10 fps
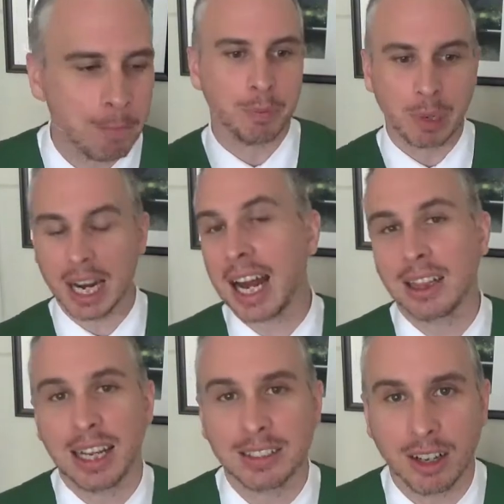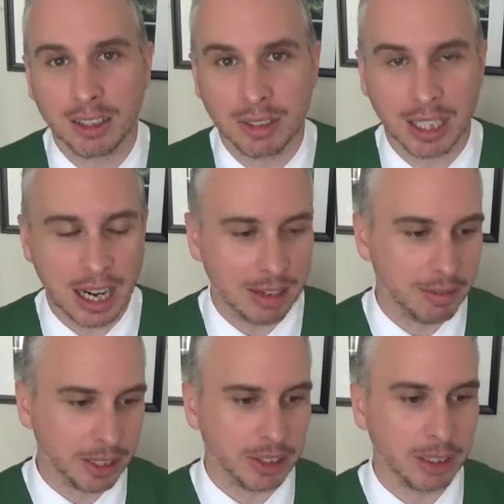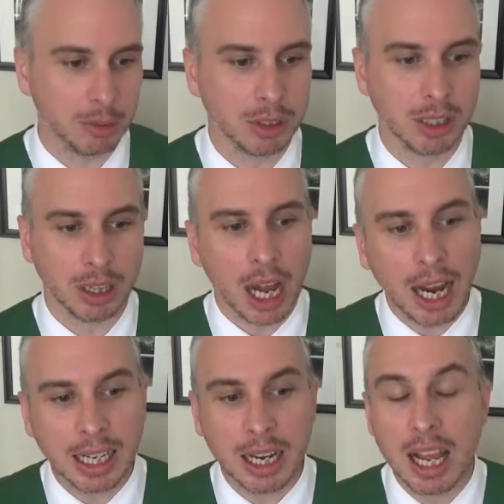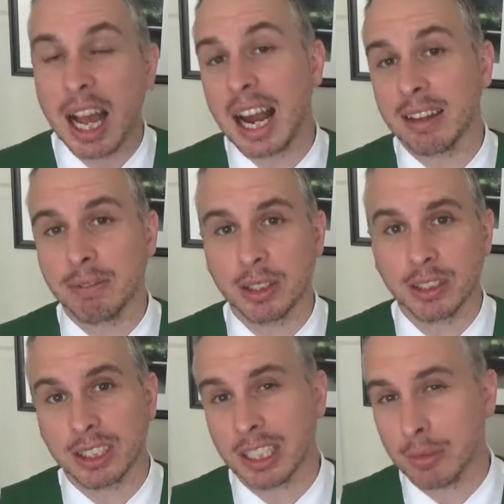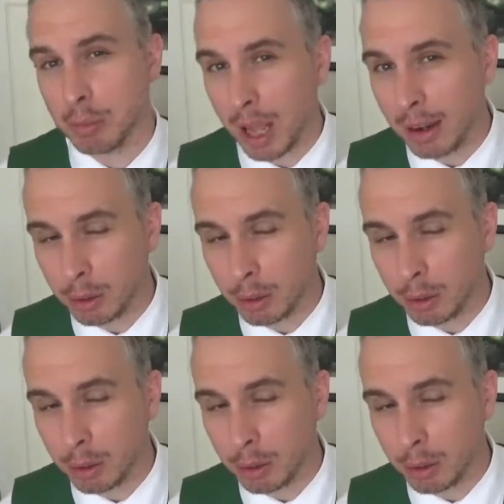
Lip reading: But I liked all of it. I felt it was in line. I didn't feel there's any plot